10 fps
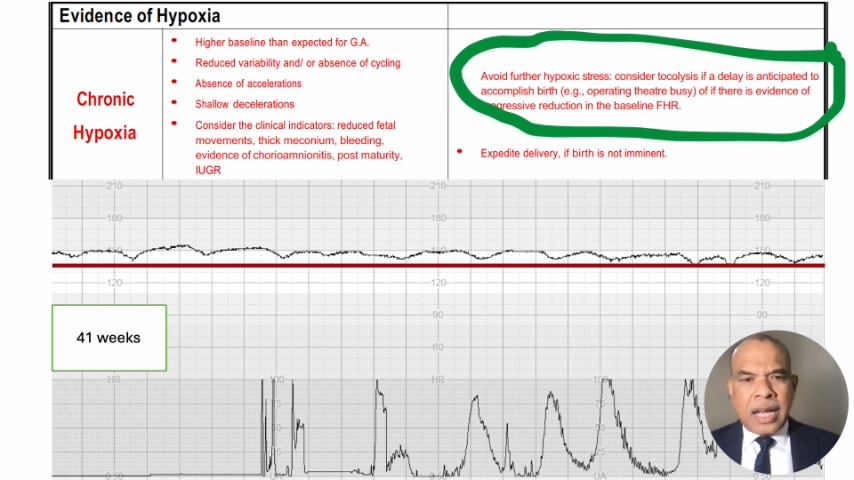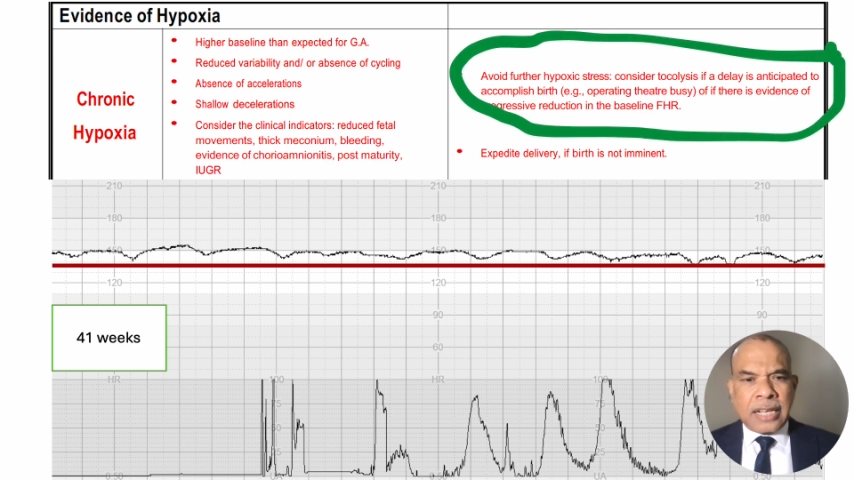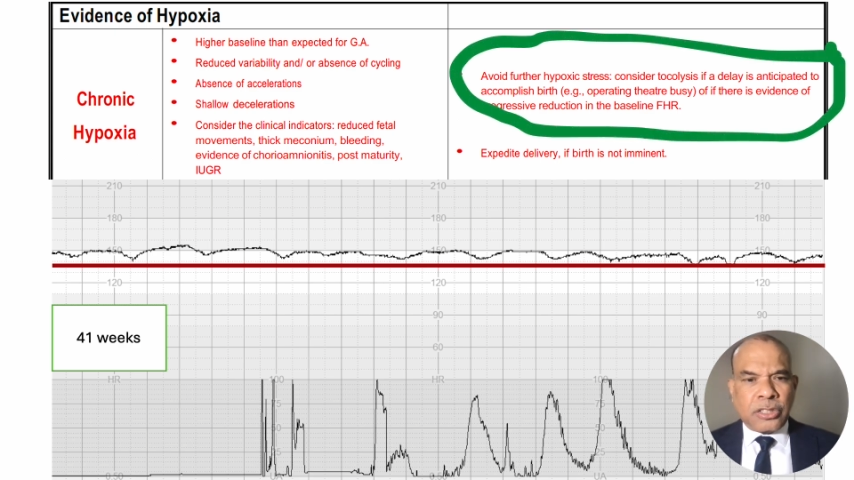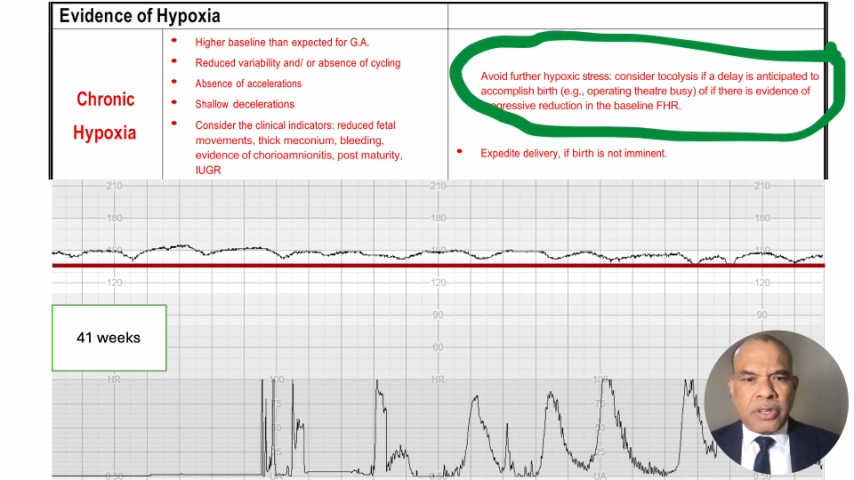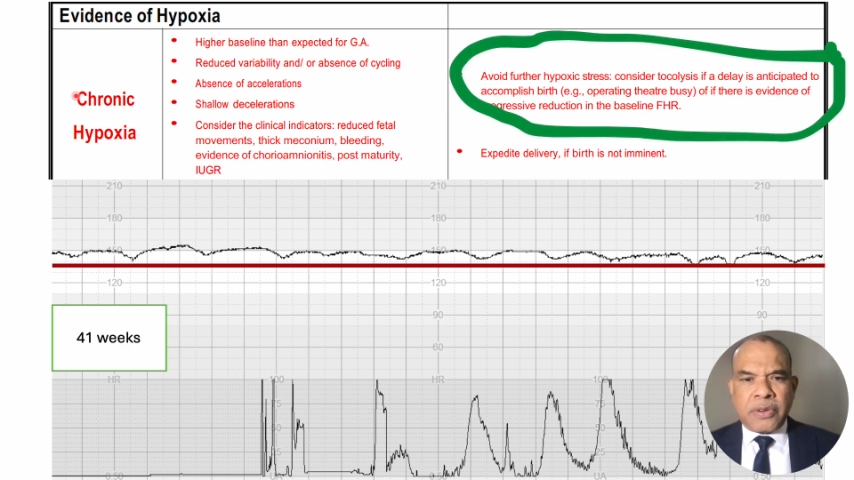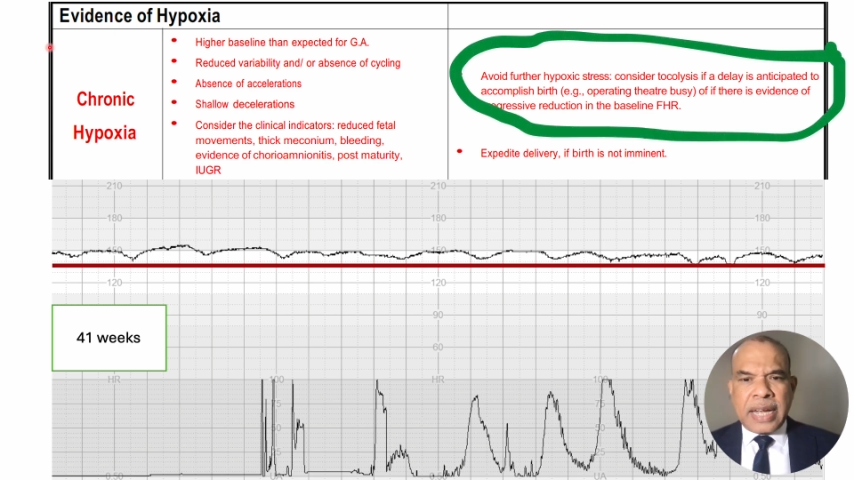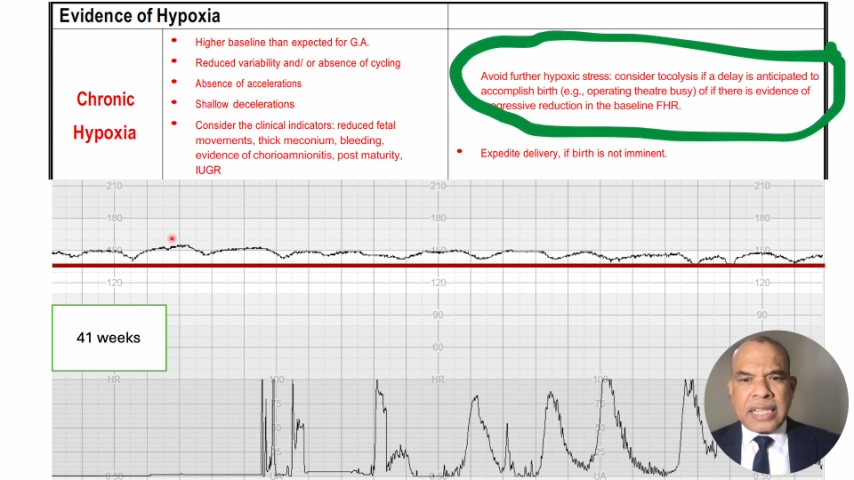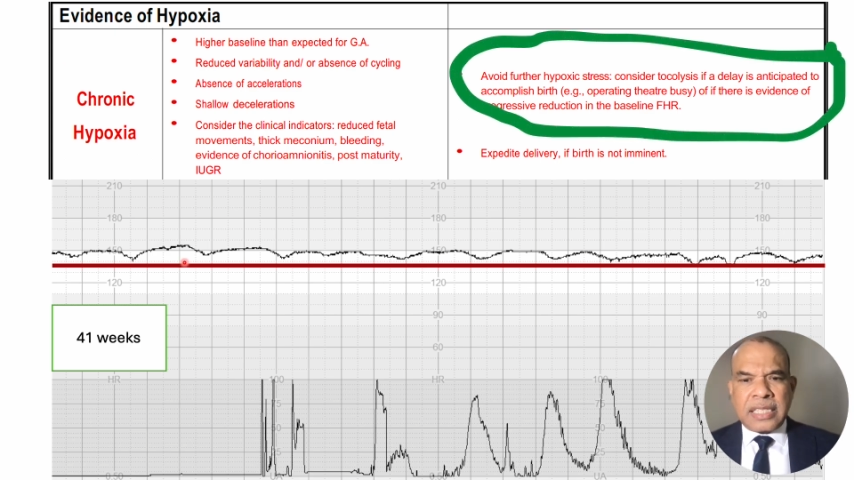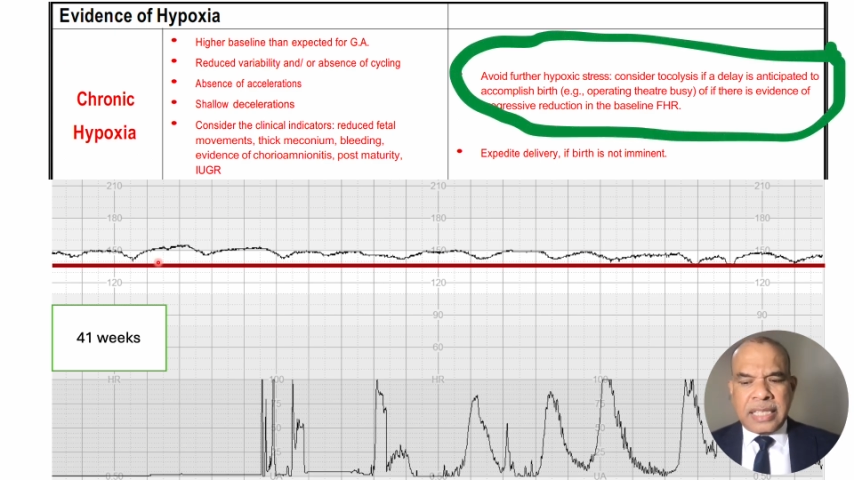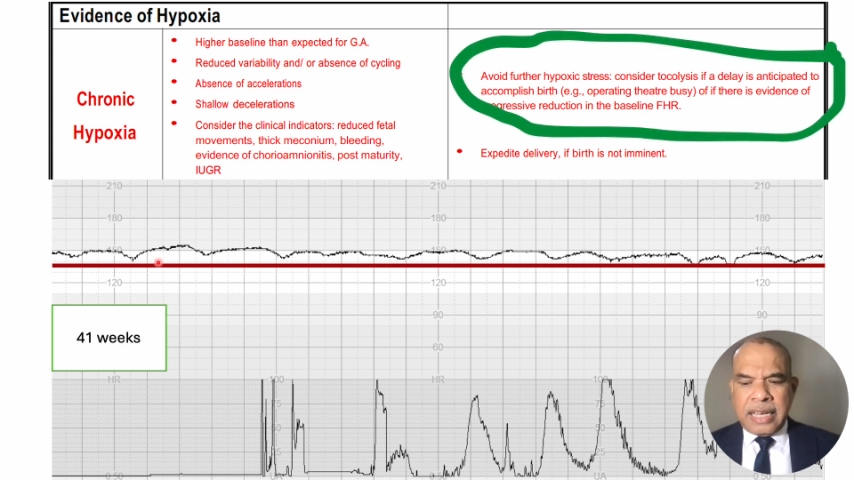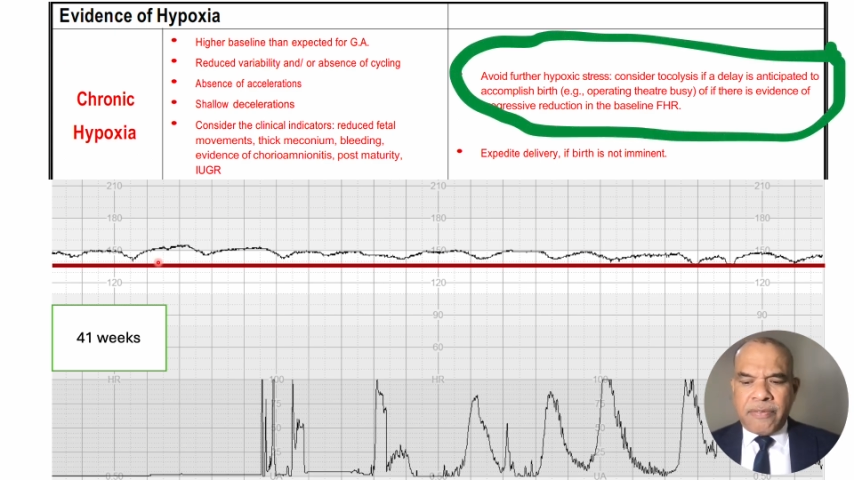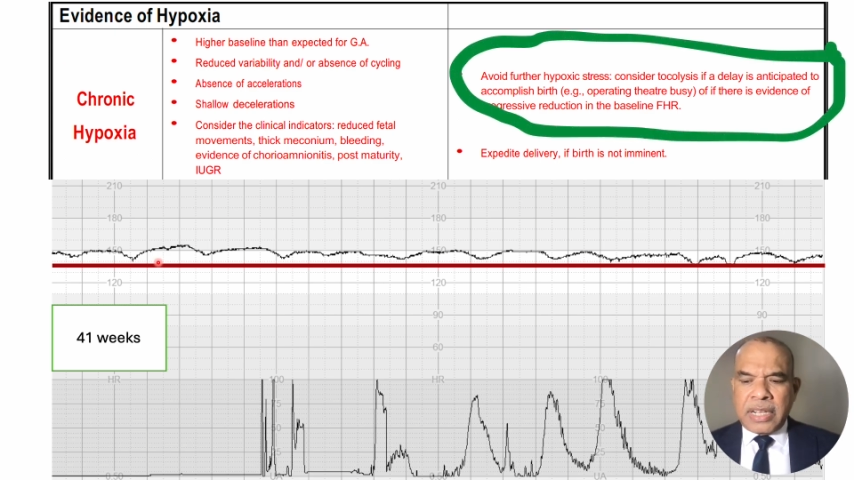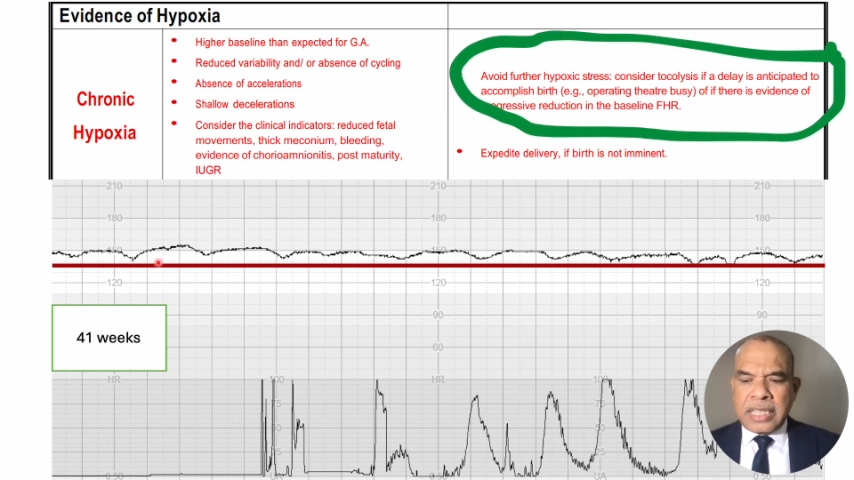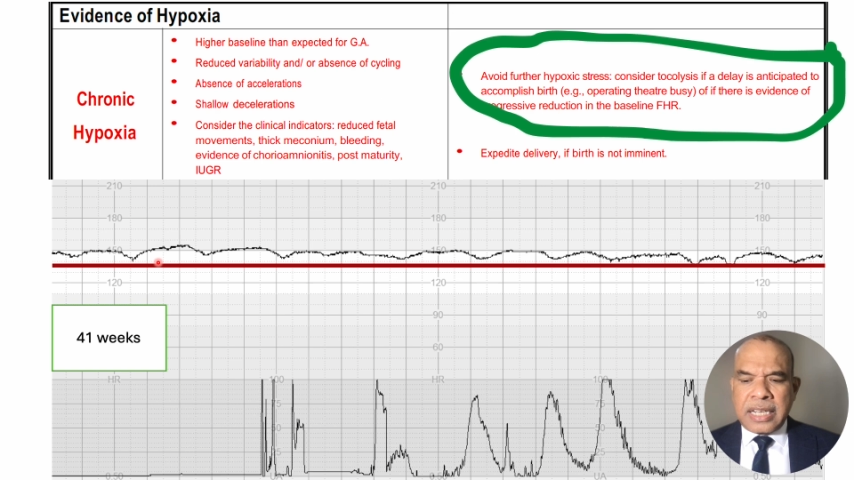So you can see what the